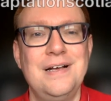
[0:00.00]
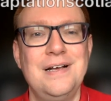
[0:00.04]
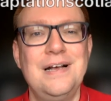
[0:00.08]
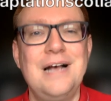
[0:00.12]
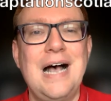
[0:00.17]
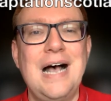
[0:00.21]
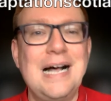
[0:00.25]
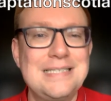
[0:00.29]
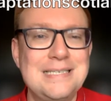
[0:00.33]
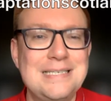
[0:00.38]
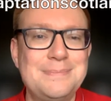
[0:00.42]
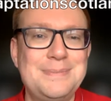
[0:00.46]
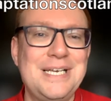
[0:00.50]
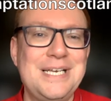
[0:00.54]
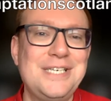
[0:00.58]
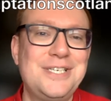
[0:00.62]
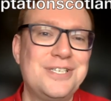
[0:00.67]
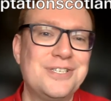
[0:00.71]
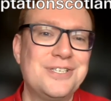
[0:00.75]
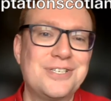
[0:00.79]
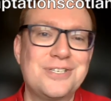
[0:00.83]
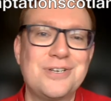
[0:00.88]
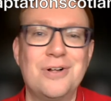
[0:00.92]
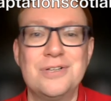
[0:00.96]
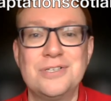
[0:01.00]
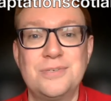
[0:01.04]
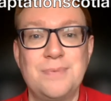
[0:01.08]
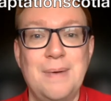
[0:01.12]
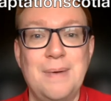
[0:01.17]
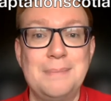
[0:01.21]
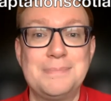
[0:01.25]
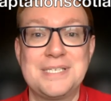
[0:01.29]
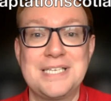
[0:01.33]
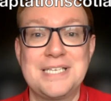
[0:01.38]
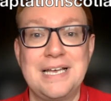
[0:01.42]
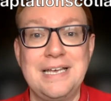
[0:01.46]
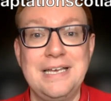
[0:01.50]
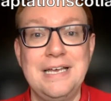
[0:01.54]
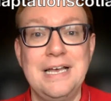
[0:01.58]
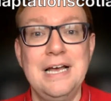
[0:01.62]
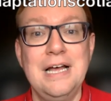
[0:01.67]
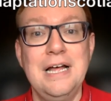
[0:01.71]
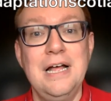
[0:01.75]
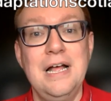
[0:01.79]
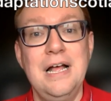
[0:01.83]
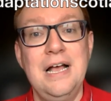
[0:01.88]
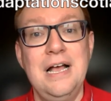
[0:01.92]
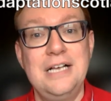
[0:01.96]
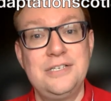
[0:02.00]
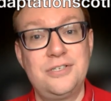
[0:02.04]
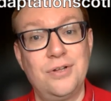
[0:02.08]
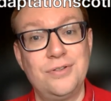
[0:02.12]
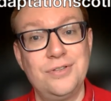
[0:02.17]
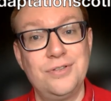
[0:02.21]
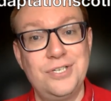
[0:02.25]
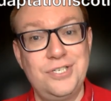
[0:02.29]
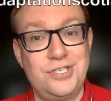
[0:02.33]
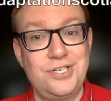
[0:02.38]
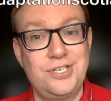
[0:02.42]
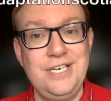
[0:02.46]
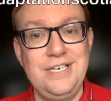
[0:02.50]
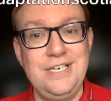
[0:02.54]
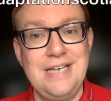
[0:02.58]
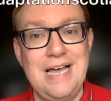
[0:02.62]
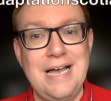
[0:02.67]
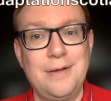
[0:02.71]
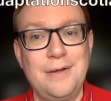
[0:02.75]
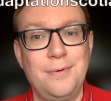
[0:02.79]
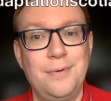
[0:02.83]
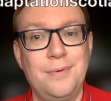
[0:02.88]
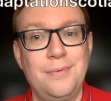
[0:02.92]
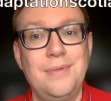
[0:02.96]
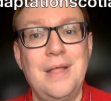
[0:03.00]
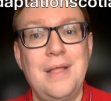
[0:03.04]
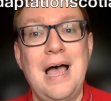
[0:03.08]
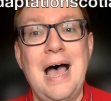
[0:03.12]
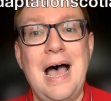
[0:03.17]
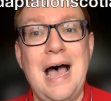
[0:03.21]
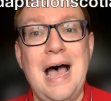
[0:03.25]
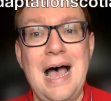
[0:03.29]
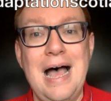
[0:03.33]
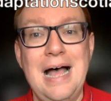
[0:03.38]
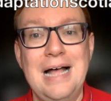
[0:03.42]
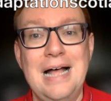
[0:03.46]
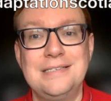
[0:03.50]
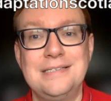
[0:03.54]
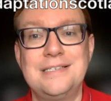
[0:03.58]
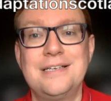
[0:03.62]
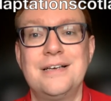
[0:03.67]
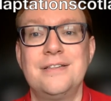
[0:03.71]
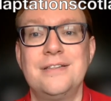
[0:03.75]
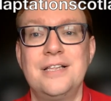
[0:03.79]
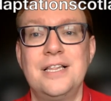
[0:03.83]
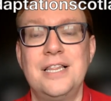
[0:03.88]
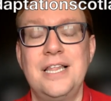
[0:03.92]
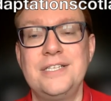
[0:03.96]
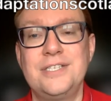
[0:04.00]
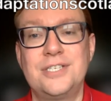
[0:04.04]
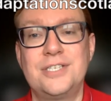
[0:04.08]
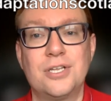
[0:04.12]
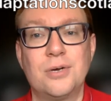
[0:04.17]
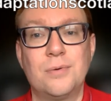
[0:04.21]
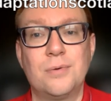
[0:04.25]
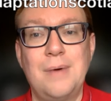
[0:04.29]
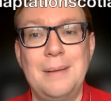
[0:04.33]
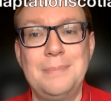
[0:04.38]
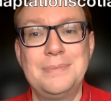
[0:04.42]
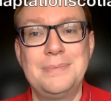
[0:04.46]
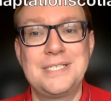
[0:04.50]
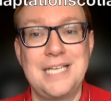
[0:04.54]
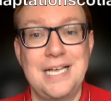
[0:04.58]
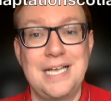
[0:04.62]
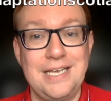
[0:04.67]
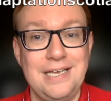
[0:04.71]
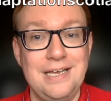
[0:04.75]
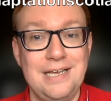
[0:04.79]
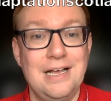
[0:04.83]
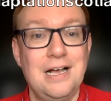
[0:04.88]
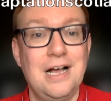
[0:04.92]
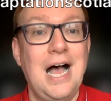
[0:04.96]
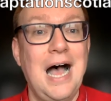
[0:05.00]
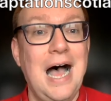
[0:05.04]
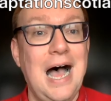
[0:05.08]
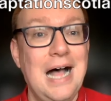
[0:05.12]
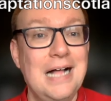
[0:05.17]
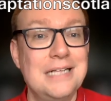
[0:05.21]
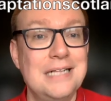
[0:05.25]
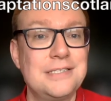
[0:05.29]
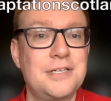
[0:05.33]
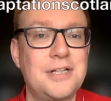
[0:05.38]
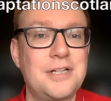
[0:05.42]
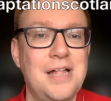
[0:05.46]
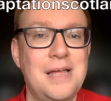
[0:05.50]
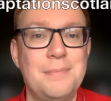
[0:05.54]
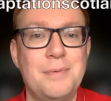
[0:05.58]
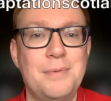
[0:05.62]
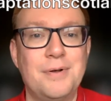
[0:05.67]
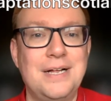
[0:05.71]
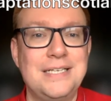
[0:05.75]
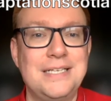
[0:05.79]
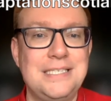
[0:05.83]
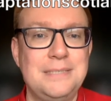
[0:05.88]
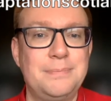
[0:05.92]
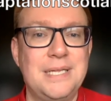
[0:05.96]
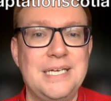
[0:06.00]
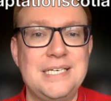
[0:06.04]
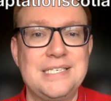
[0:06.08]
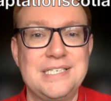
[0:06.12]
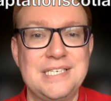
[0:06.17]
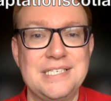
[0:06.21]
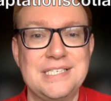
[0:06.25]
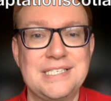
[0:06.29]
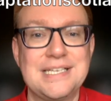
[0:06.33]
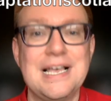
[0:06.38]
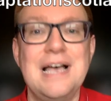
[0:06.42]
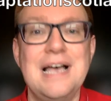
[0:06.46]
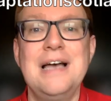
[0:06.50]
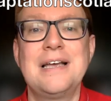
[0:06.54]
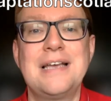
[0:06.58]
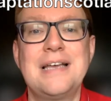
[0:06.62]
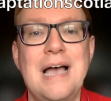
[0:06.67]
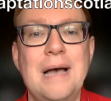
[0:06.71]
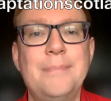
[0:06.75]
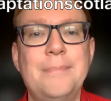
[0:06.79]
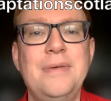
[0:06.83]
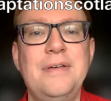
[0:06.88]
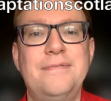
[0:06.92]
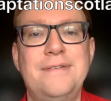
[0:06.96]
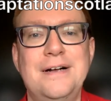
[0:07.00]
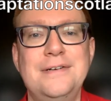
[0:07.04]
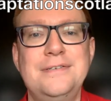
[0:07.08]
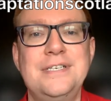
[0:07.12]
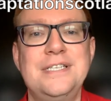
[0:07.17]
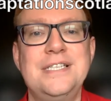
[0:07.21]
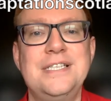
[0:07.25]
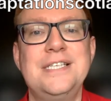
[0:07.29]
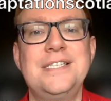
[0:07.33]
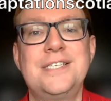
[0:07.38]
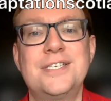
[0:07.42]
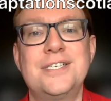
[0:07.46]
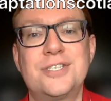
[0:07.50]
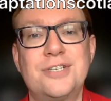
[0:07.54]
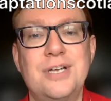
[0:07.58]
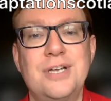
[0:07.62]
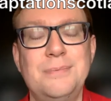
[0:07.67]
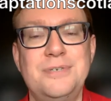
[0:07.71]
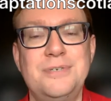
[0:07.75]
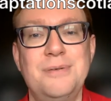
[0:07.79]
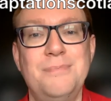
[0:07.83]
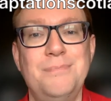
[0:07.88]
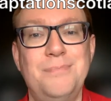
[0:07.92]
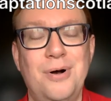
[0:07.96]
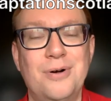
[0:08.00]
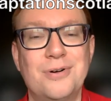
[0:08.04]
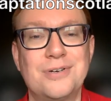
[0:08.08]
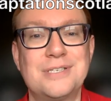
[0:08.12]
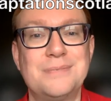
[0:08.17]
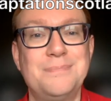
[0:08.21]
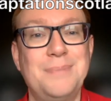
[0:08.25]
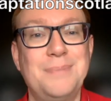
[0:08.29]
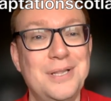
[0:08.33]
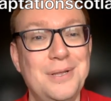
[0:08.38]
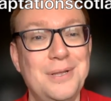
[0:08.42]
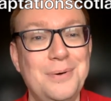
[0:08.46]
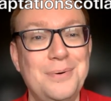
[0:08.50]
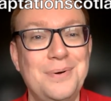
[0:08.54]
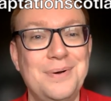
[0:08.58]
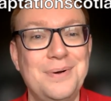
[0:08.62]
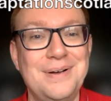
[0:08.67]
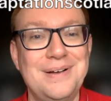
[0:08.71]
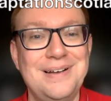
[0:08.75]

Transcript: Adaptation Scotland's website is on the screen now, and the link to their website and Climate Ready Places can be found in the description box below.